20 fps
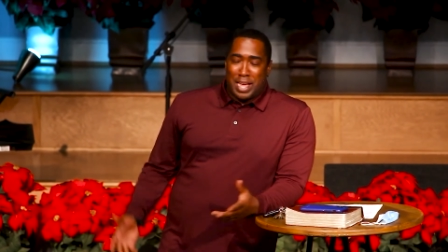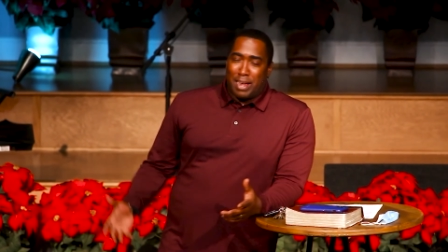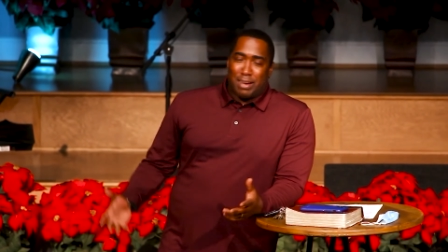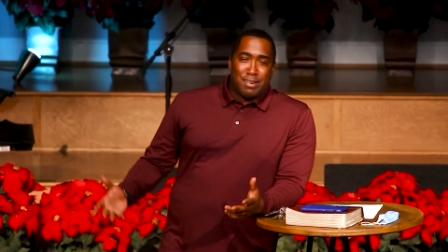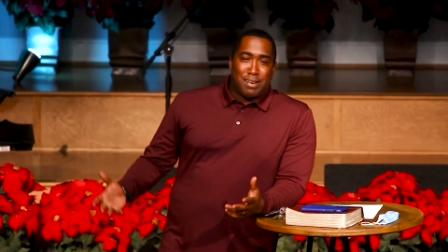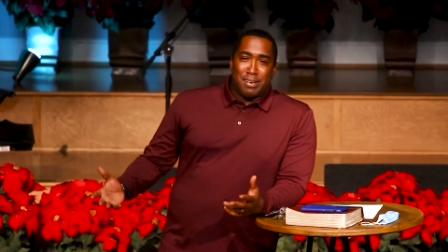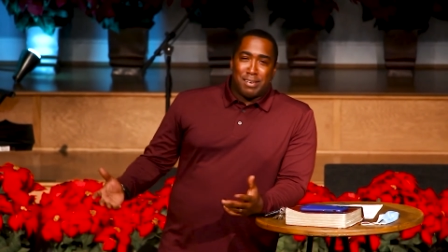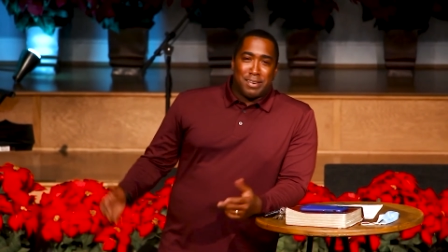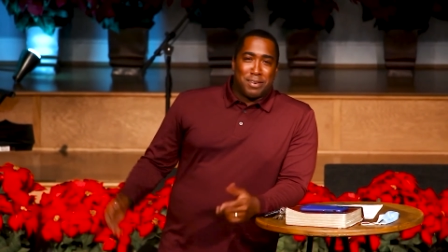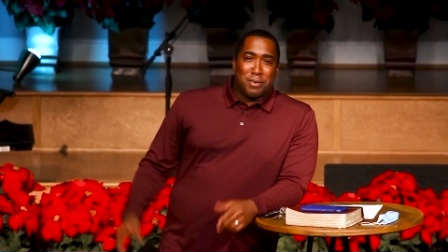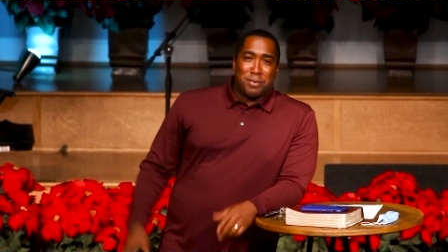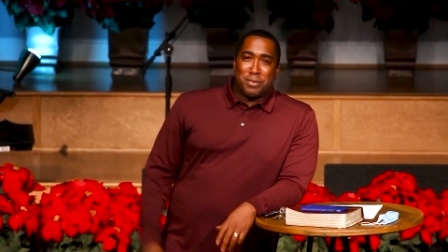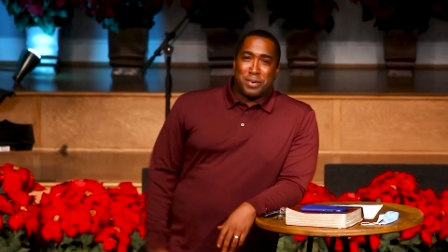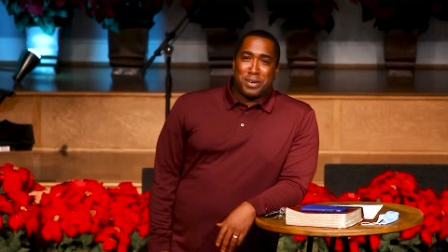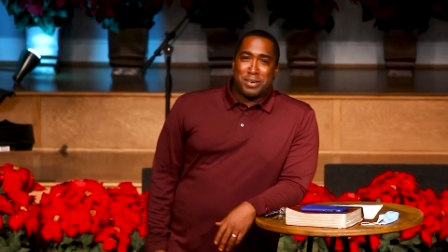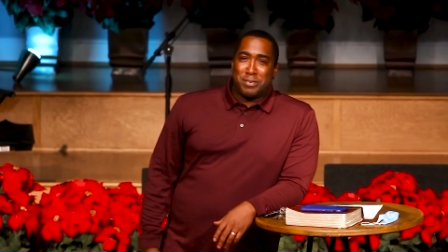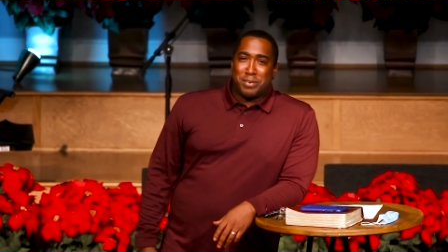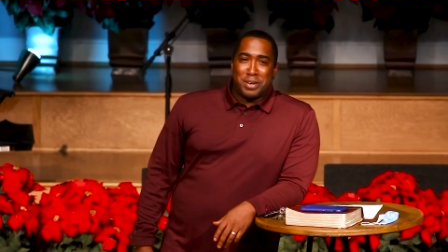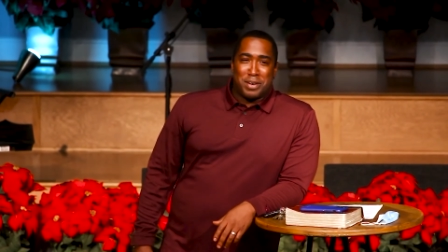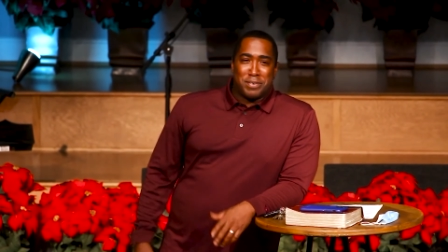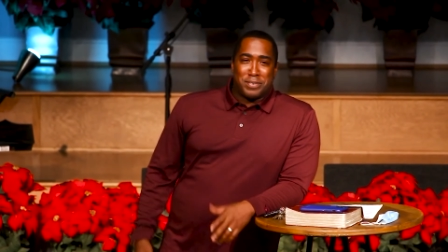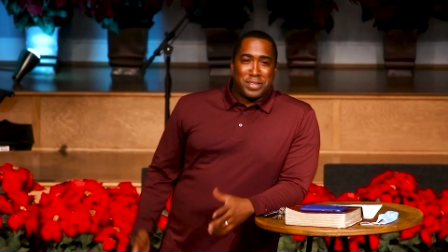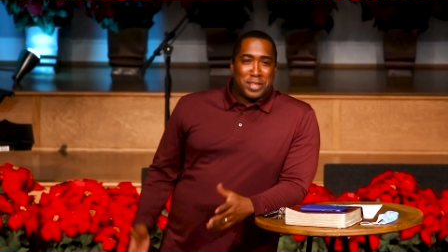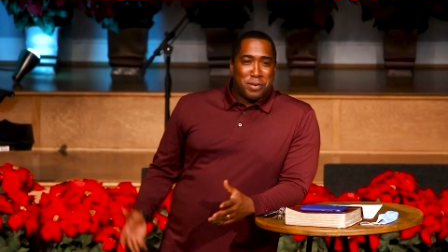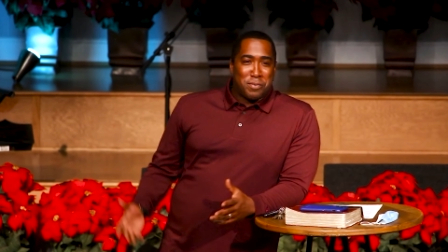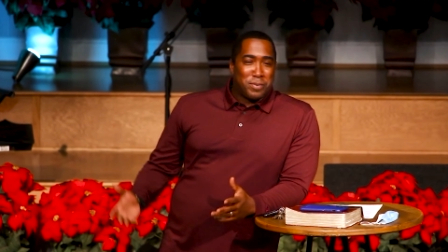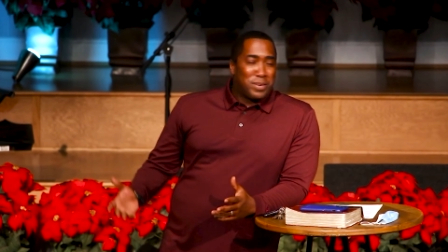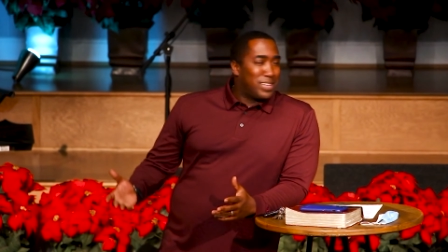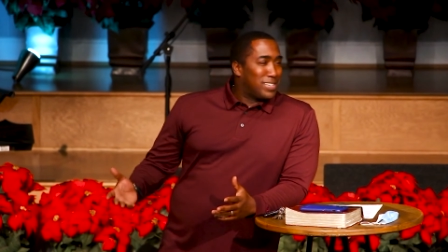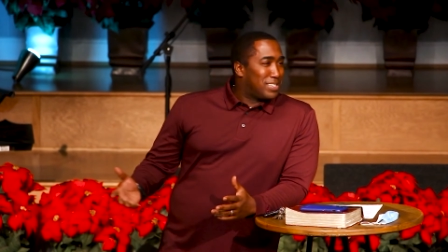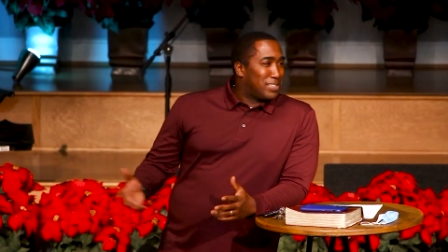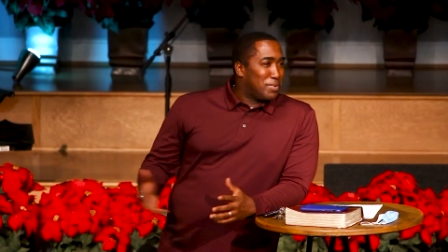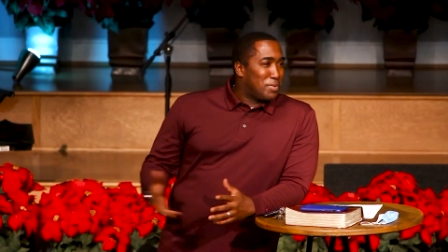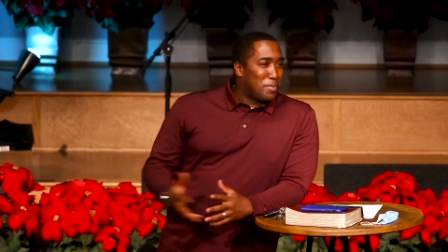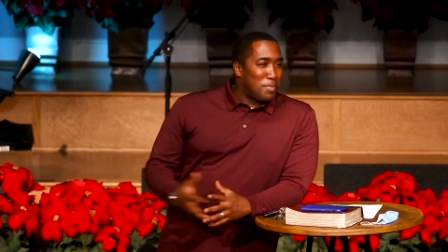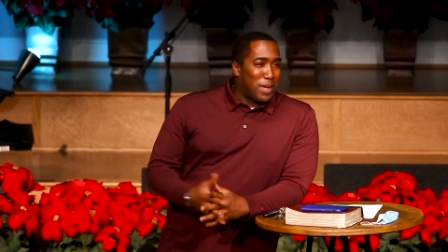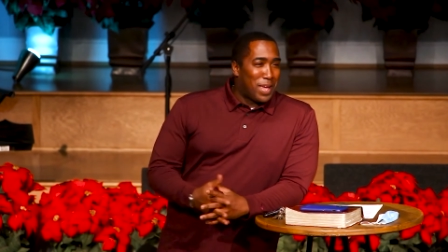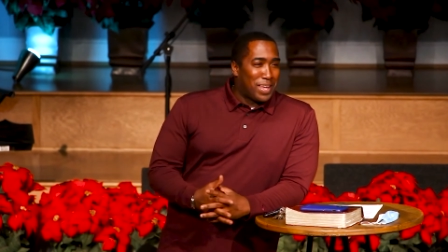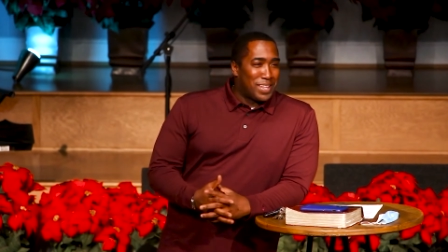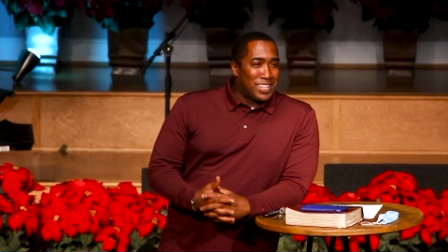I don't, I don't know, whatever they went
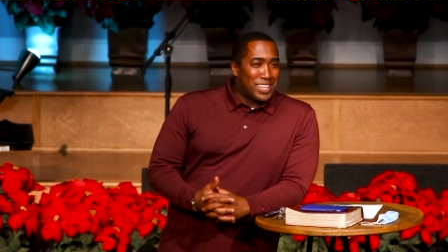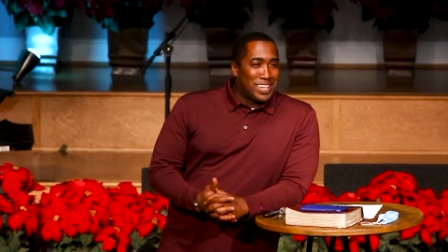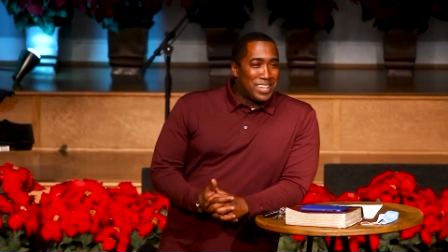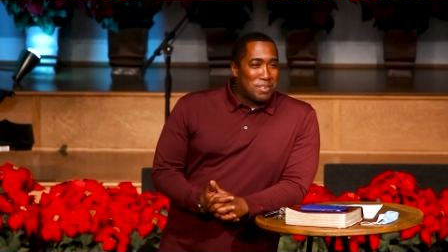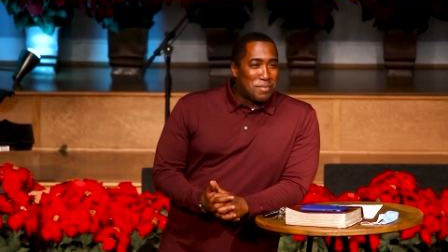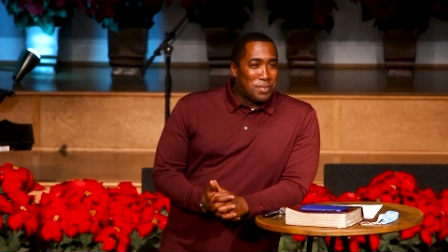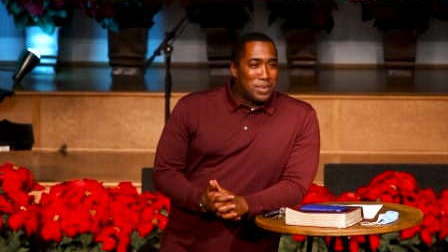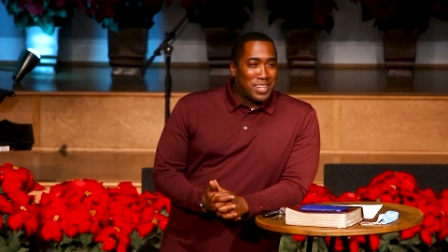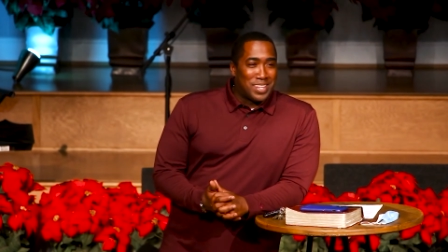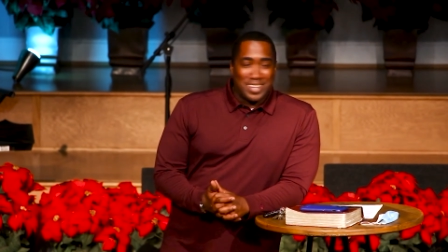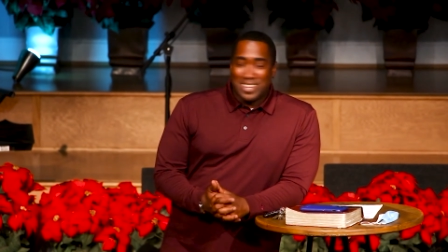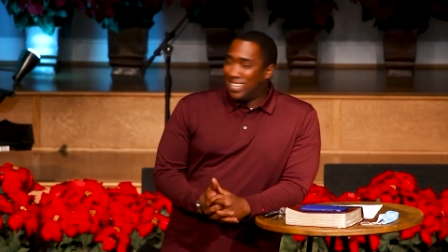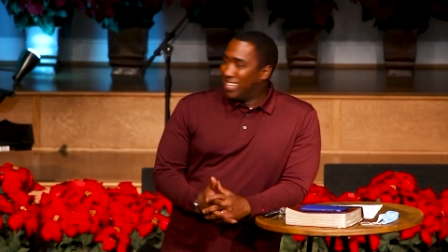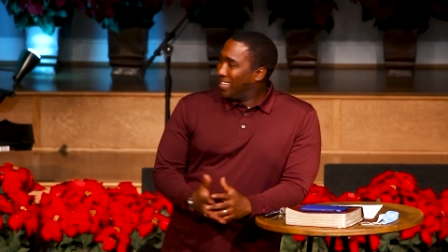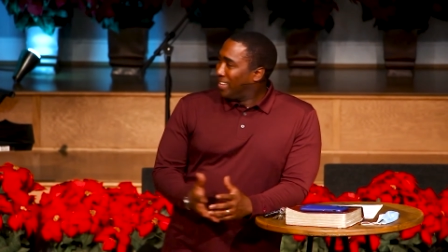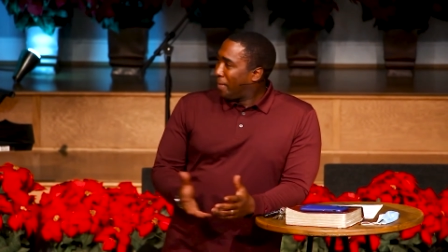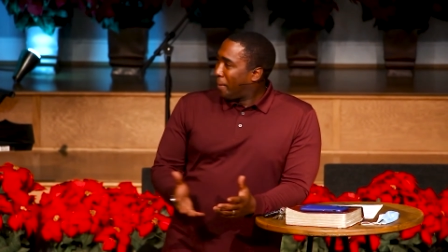to back then, but